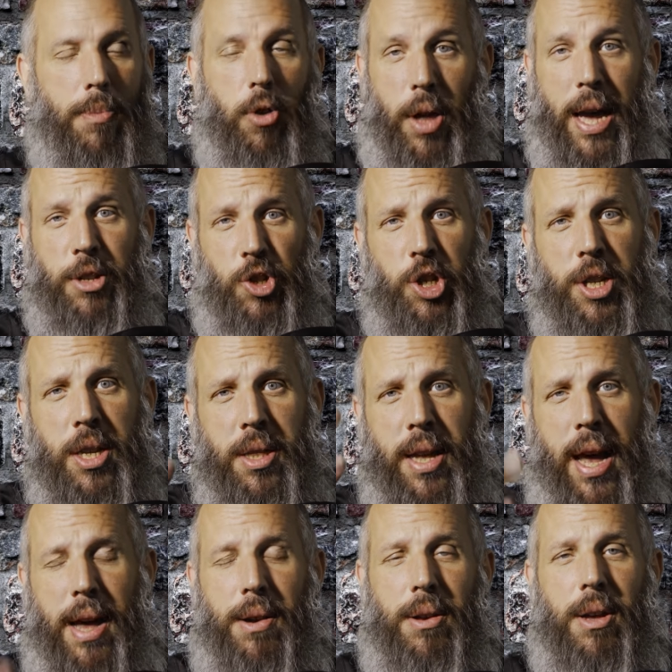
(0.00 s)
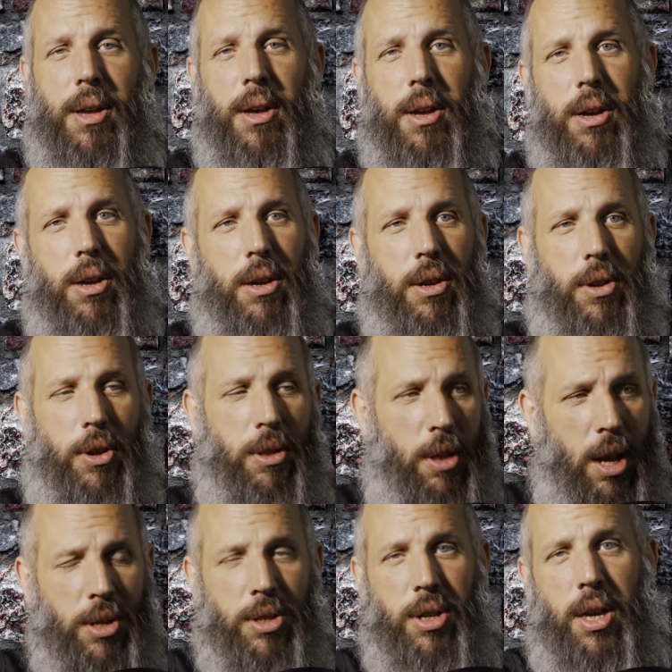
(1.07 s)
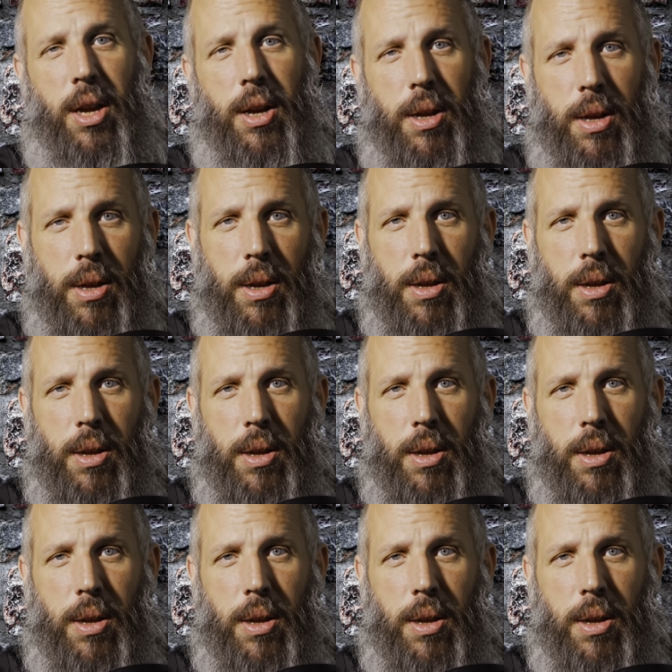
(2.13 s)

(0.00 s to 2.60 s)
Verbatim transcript: I'm glad you did that. Good luck to you.